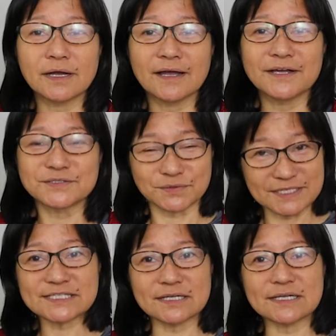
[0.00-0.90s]
So
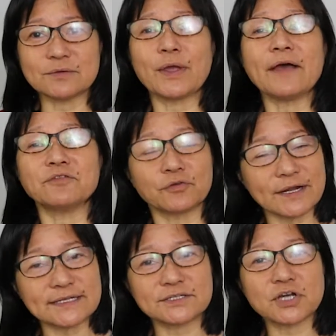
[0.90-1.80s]
this we have
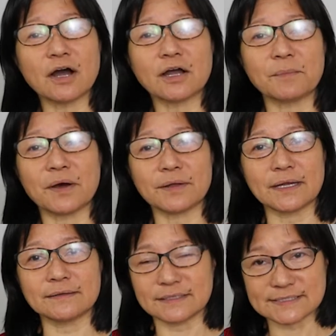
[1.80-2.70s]
already talked about
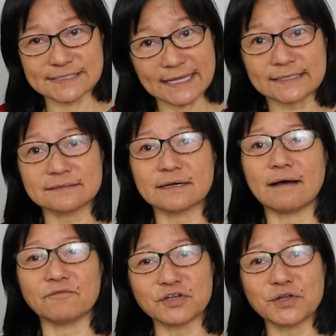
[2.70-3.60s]
in the second
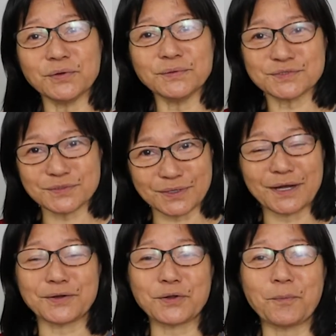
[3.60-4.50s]
video,
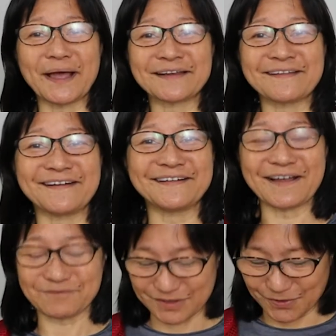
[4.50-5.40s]
so go back there and
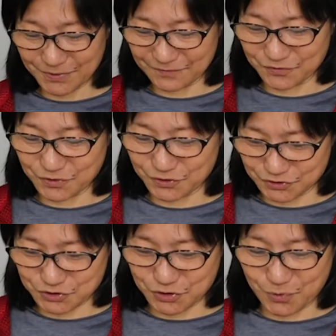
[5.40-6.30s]
have a look if you're
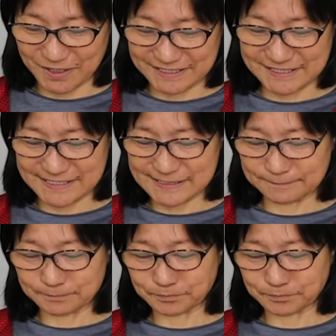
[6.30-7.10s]
not sure what it is.